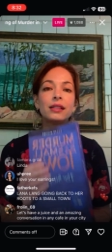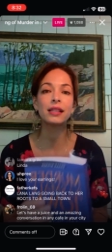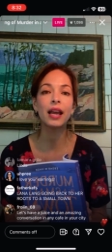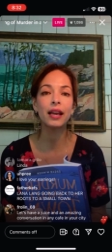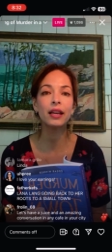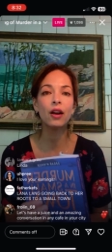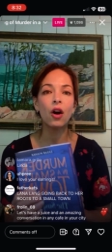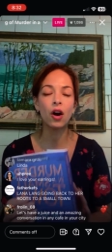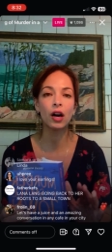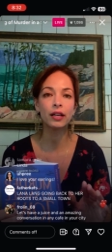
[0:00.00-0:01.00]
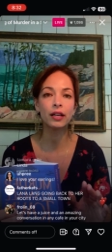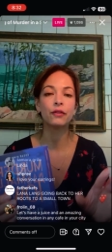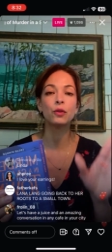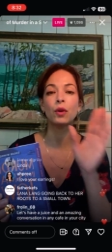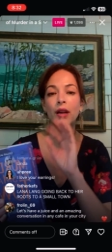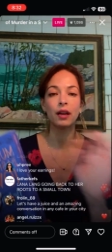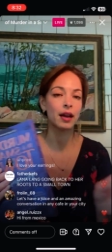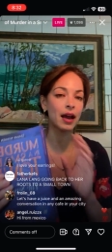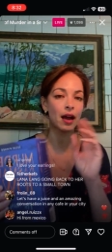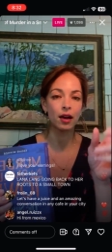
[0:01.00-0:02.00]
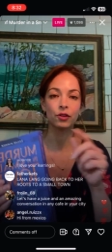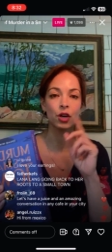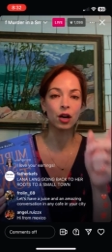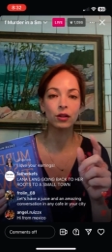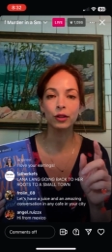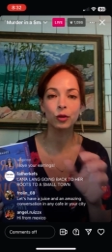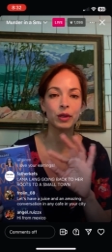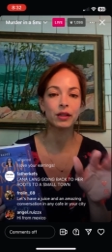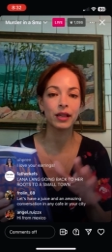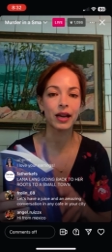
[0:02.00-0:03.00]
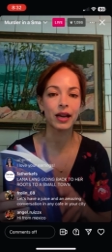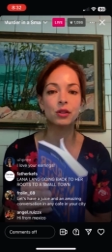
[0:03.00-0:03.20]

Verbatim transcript: stay on if you want to uh, talk a little bit.